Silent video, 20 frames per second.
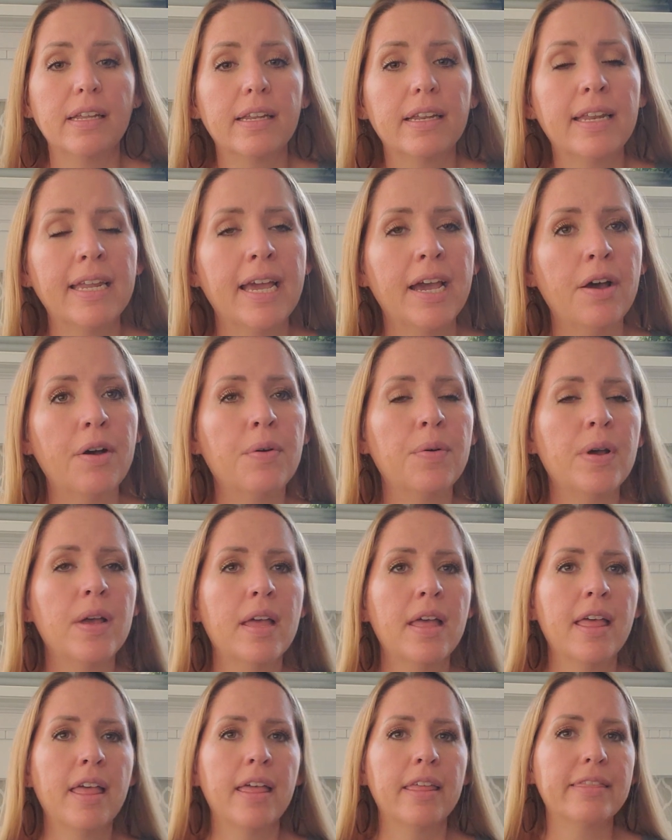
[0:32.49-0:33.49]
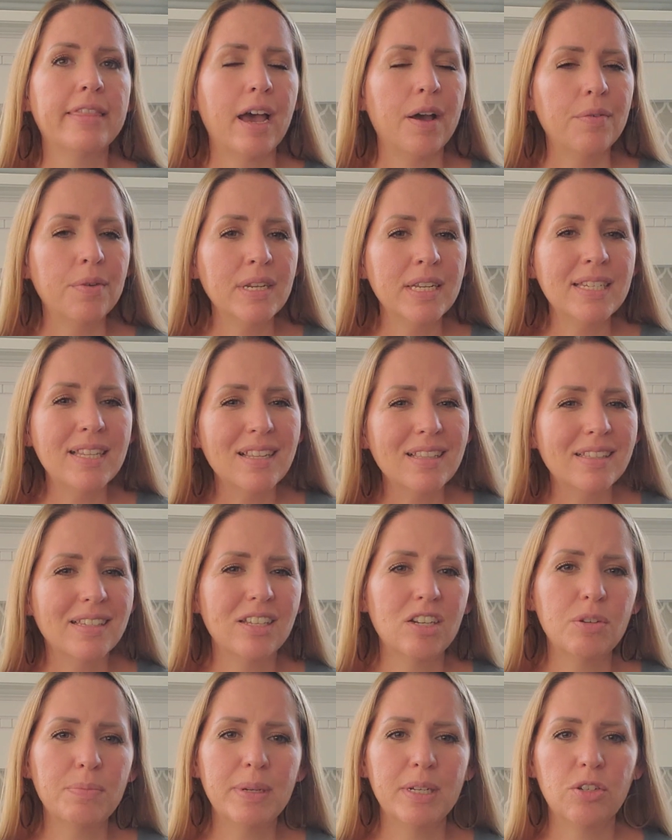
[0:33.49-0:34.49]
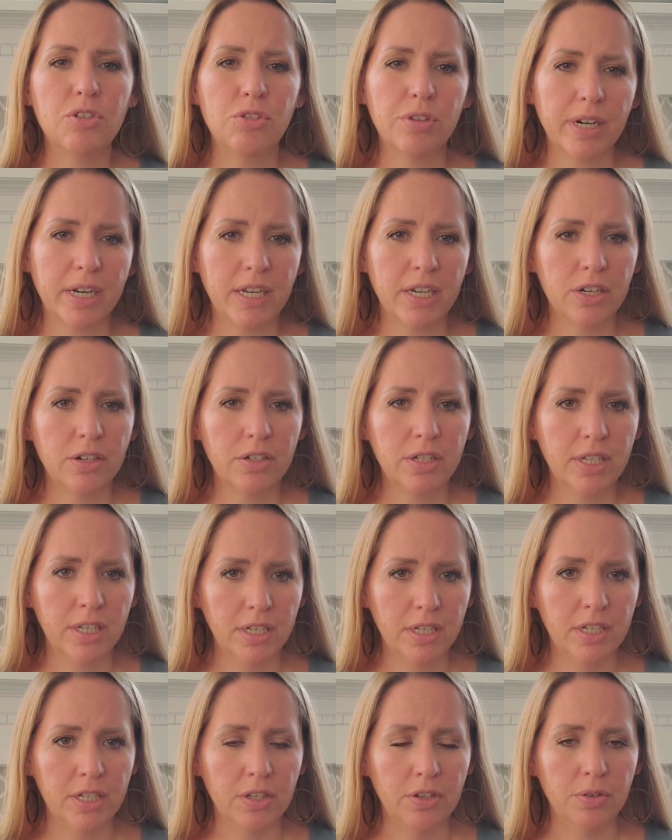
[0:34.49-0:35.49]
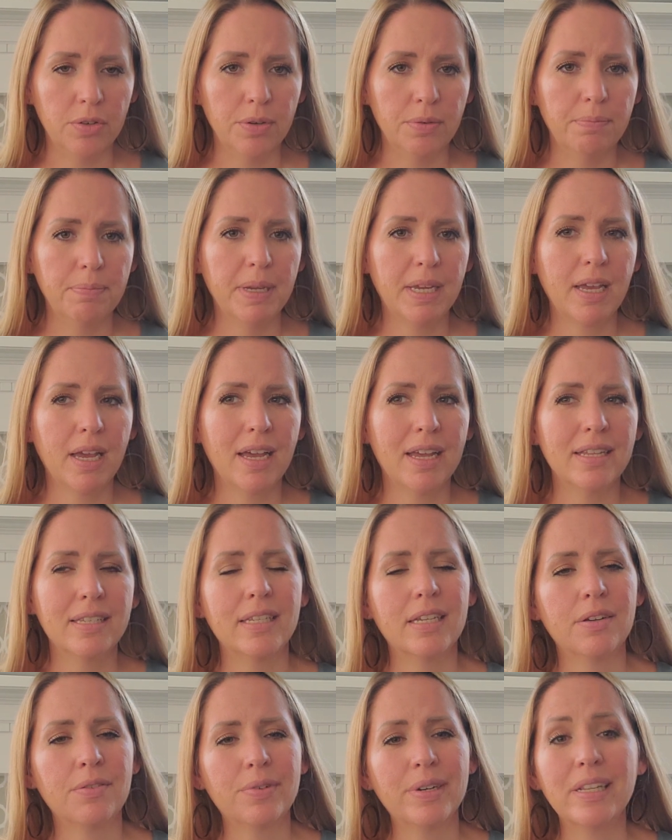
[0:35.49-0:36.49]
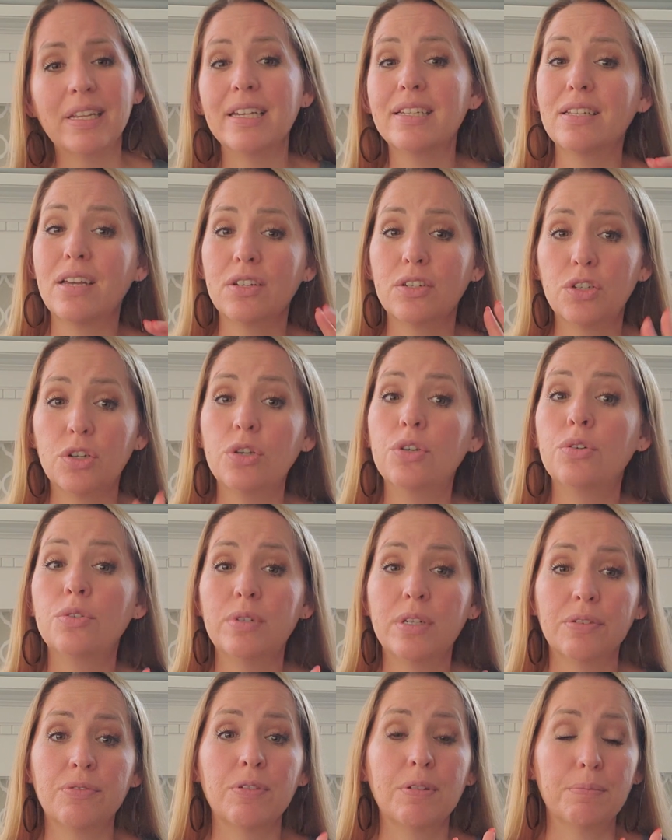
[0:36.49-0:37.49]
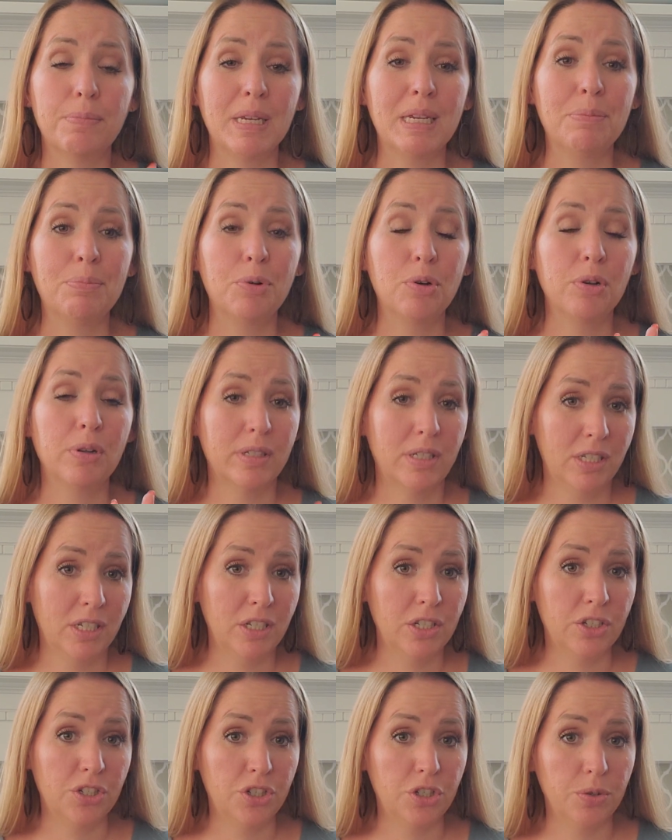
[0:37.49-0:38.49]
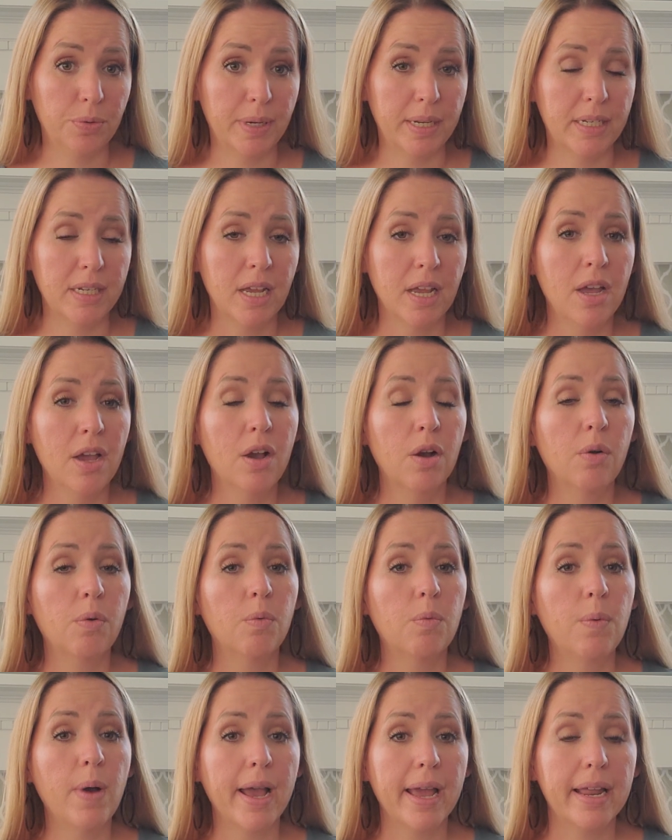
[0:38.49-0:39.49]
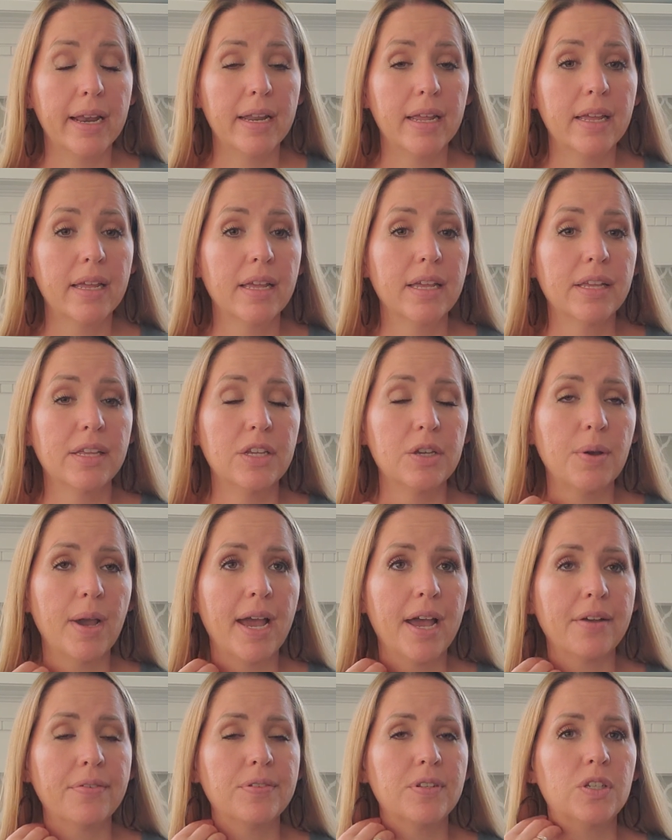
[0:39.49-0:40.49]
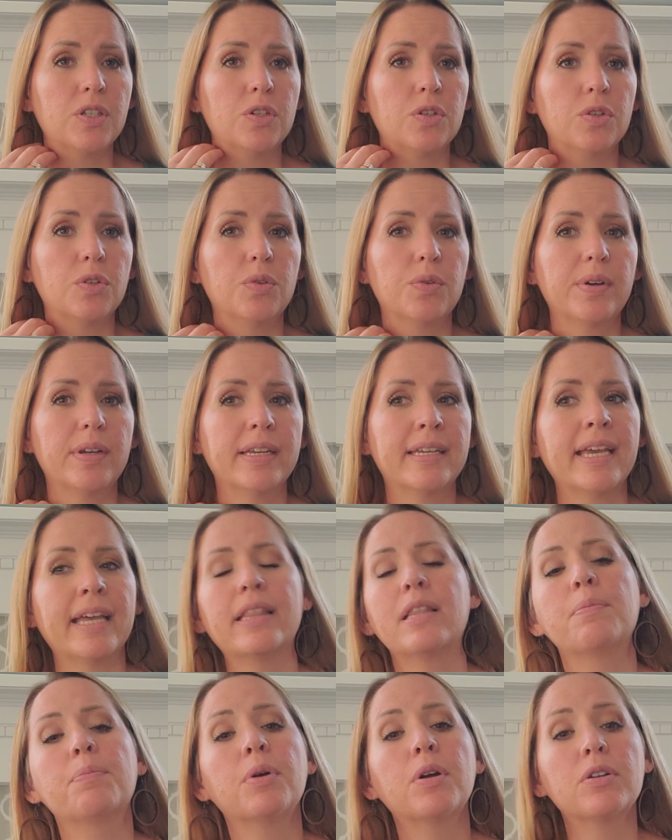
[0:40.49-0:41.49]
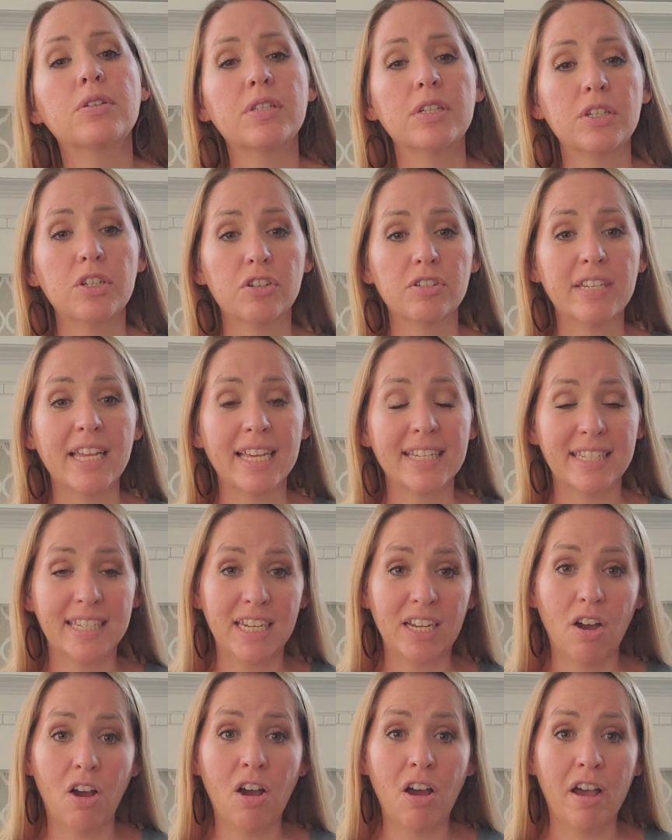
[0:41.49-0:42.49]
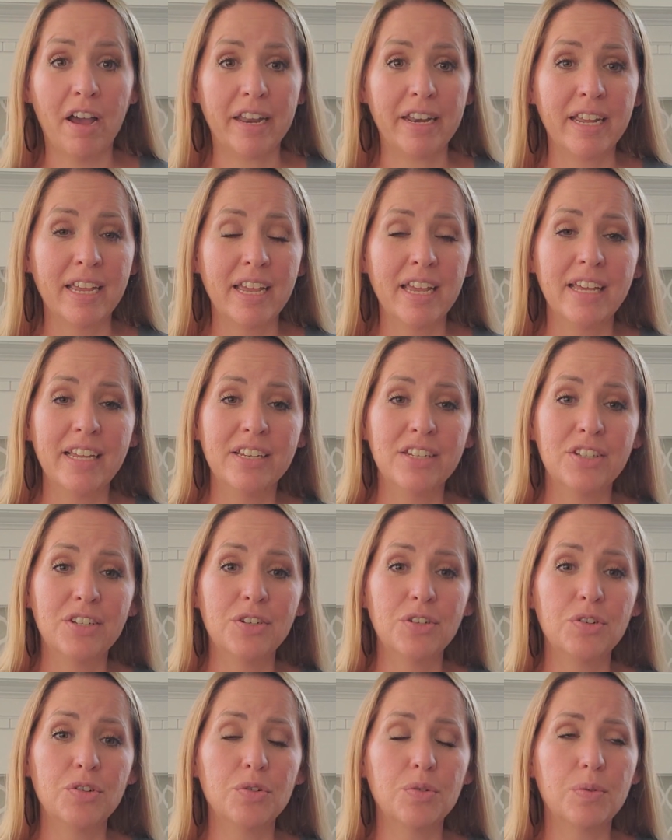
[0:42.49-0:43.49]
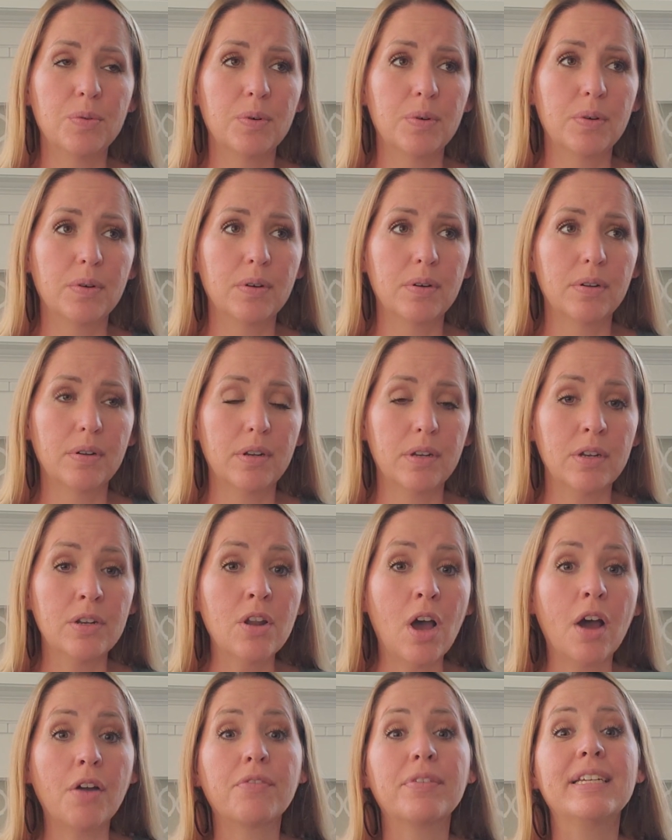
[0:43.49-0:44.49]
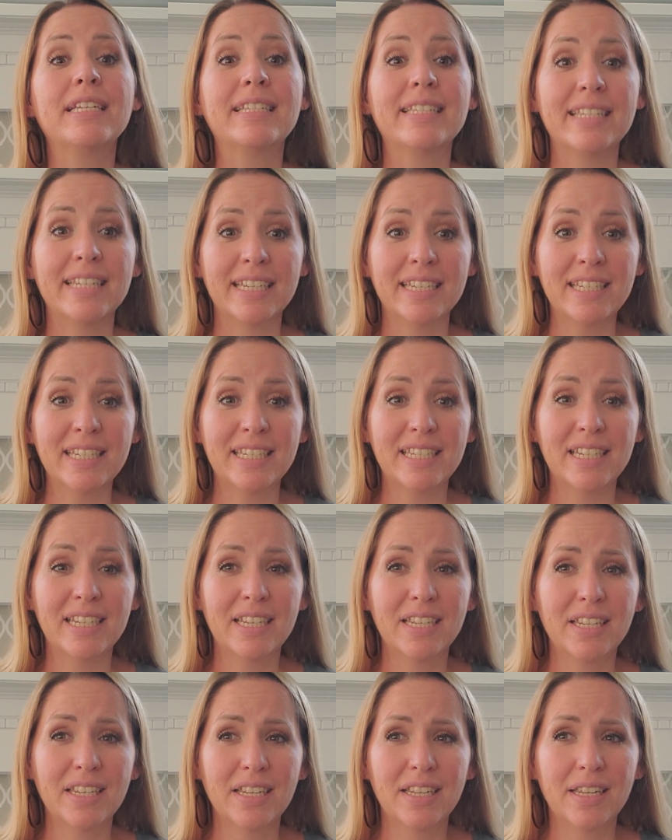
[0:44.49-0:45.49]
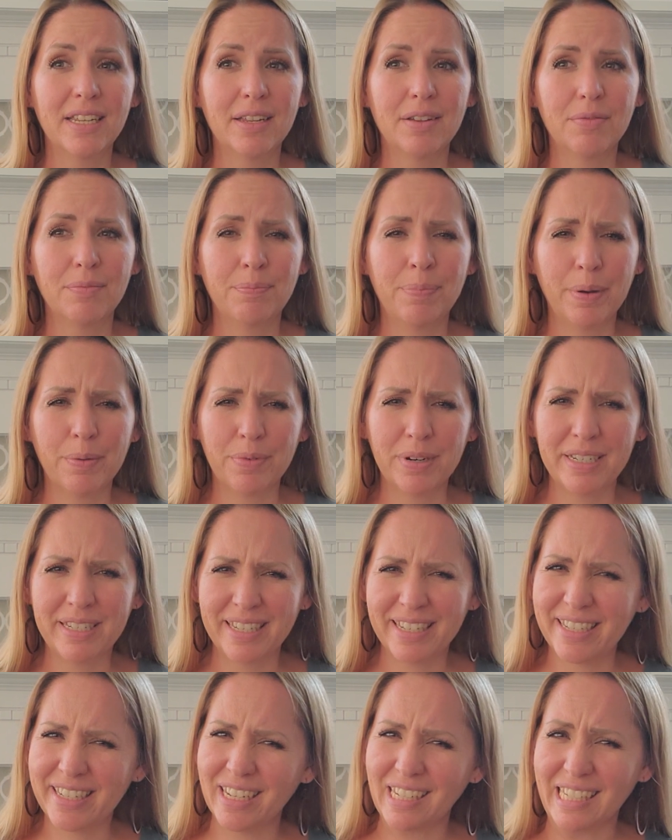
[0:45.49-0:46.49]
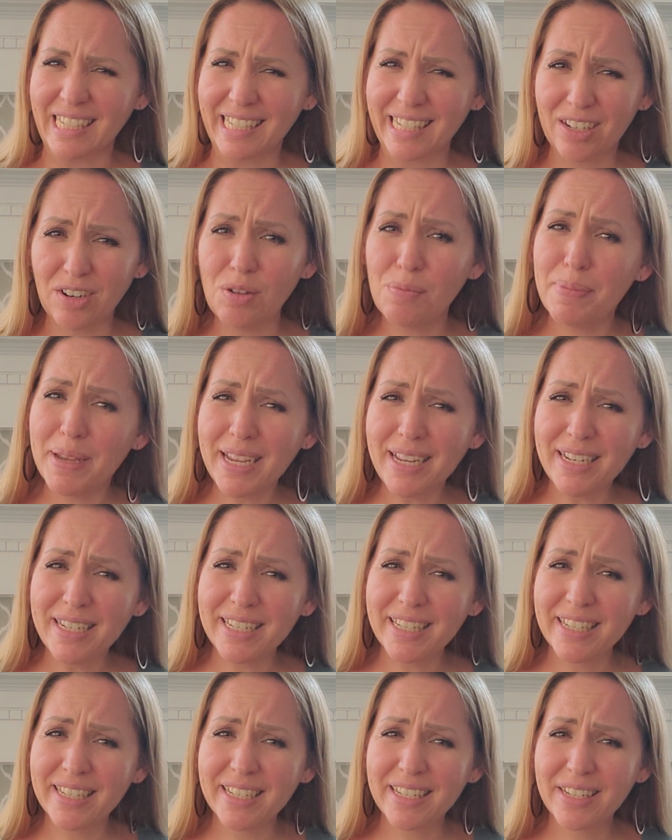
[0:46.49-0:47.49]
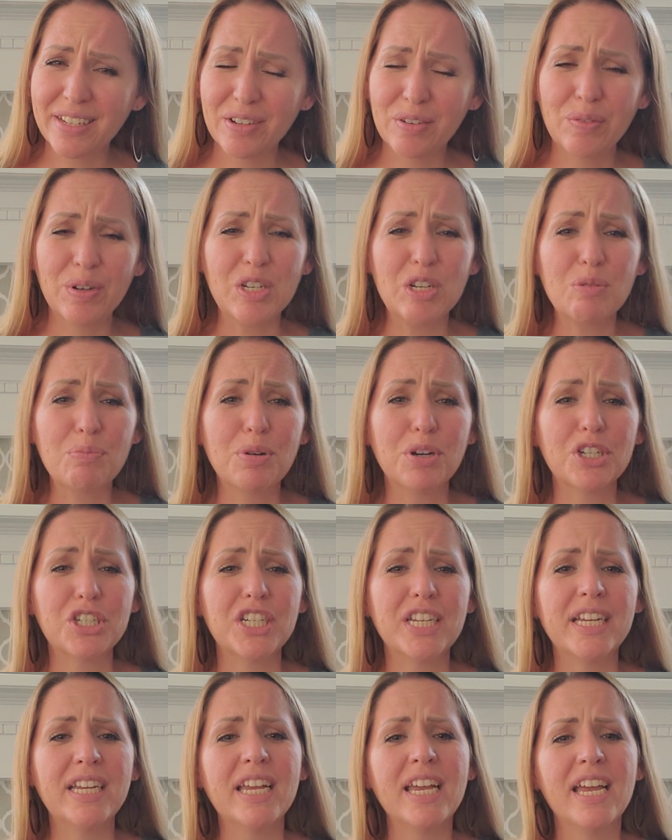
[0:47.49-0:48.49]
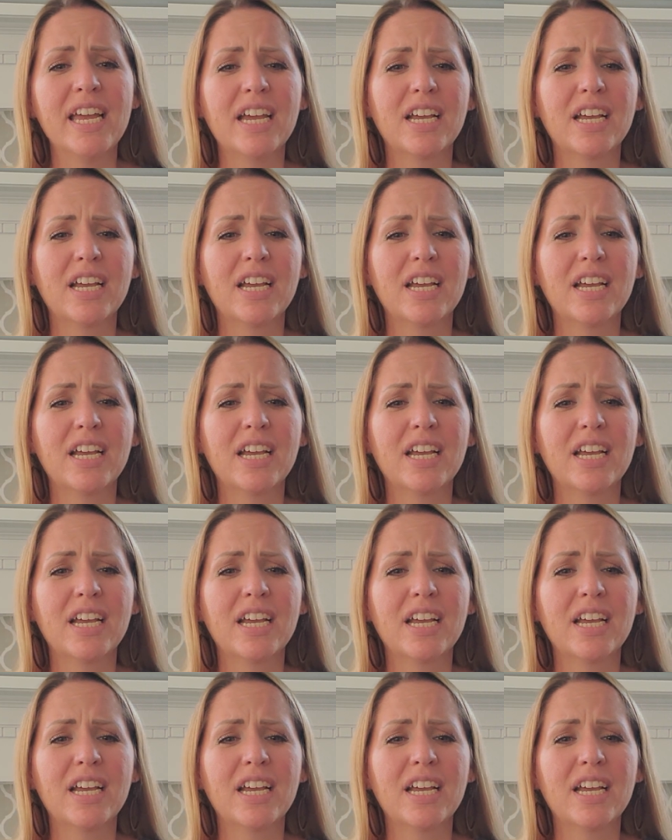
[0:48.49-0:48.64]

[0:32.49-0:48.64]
Now, that one is a little bit trickier to do because it relies on two different people to do it. One, you have to get the person you're testing on to not resist, but resist a little bit when you're pushing.